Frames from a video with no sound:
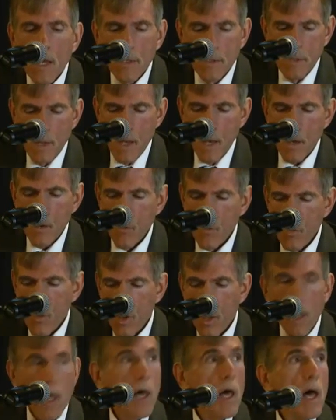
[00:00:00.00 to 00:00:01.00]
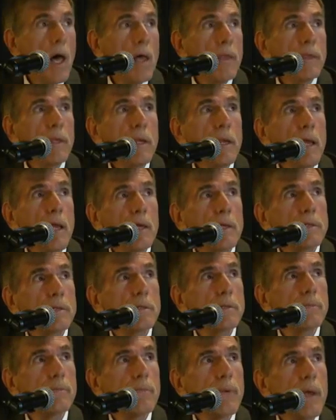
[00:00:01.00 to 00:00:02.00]
Now, on the
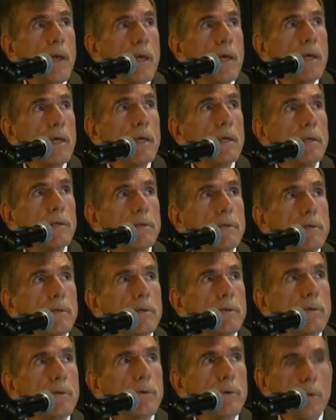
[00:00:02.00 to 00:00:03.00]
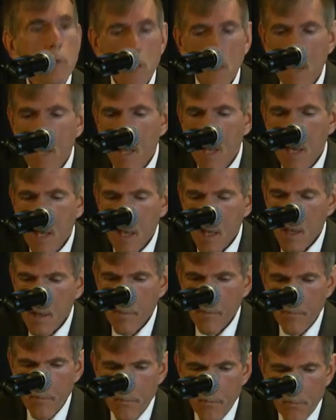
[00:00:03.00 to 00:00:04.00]
next page,
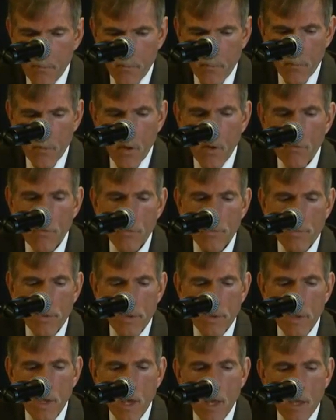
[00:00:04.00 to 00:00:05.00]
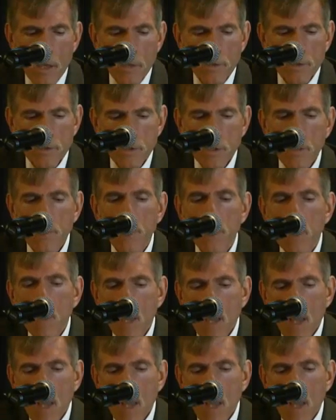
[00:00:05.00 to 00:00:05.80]
know the pathology.